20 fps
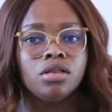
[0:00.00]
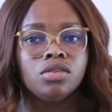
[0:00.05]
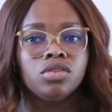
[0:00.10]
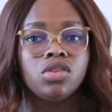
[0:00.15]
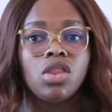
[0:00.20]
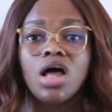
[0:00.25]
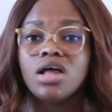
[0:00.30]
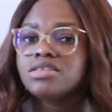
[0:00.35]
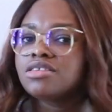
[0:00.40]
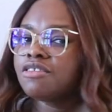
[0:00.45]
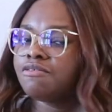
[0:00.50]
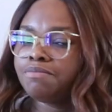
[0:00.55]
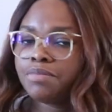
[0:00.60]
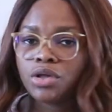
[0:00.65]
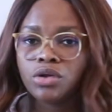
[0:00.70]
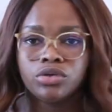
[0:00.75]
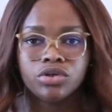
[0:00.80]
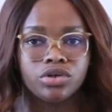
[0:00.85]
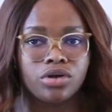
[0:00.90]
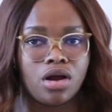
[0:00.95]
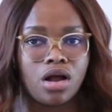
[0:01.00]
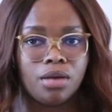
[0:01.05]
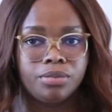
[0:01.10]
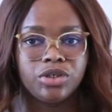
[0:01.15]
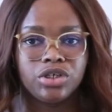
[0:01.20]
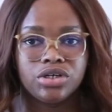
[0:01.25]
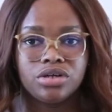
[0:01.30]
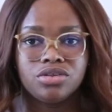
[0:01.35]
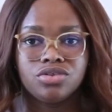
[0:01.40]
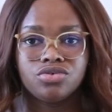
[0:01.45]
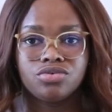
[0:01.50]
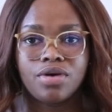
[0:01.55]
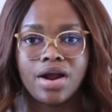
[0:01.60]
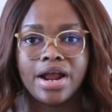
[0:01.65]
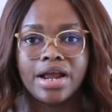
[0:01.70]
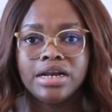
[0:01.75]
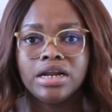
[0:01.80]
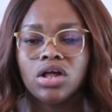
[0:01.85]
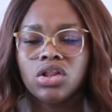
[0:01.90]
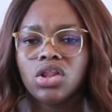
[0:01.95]
Lots of builder options,
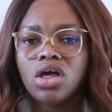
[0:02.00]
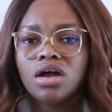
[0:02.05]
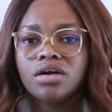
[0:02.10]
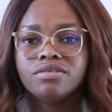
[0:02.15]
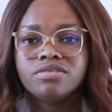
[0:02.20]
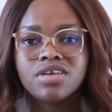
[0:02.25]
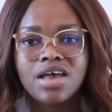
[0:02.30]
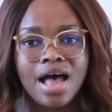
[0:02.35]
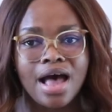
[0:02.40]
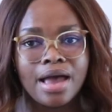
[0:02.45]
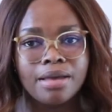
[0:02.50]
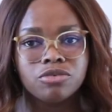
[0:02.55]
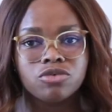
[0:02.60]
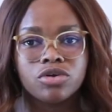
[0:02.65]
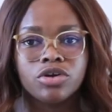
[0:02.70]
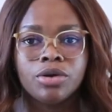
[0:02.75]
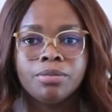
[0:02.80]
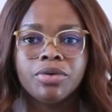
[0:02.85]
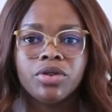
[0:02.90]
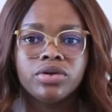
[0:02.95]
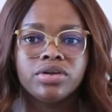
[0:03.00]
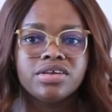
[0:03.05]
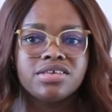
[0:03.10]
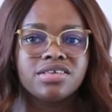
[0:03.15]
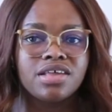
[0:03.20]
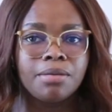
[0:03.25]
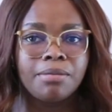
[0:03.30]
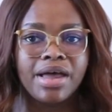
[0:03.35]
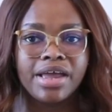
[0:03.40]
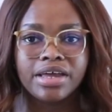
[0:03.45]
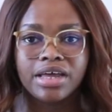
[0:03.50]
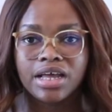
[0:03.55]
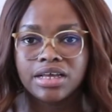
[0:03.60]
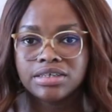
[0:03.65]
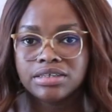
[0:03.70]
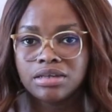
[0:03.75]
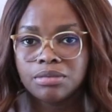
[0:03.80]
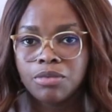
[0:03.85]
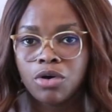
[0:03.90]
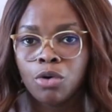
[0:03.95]
right? A lot of times when you're building a
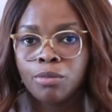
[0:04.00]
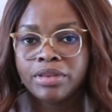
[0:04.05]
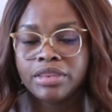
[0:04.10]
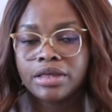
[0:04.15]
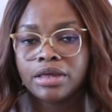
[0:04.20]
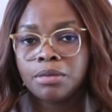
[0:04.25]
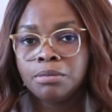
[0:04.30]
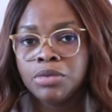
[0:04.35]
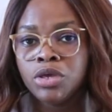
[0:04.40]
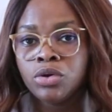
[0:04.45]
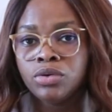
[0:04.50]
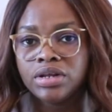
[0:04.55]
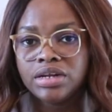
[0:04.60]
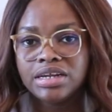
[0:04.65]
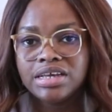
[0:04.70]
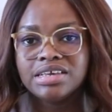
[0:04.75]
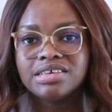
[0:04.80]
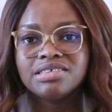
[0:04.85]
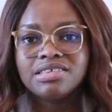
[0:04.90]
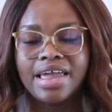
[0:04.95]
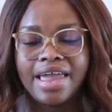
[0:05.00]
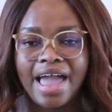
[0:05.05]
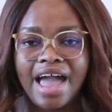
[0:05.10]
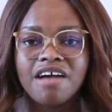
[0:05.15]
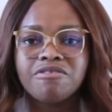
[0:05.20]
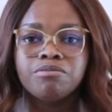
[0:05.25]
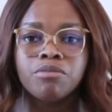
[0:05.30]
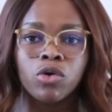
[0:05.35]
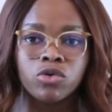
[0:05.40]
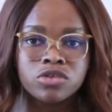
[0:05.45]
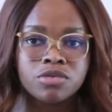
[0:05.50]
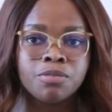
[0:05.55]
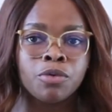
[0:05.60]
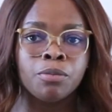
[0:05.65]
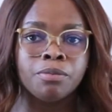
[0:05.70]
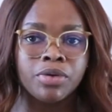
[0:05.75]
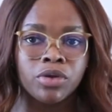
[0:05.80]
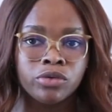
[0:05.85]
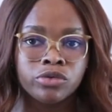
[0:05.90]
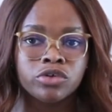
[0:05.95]
semi-custom home in the communities, they have
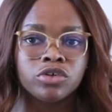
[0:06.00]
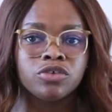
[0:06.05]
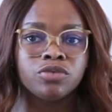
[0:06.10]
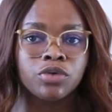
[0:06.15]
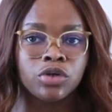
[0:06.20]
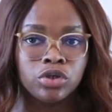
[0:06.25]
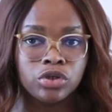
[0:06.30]
multiple builders for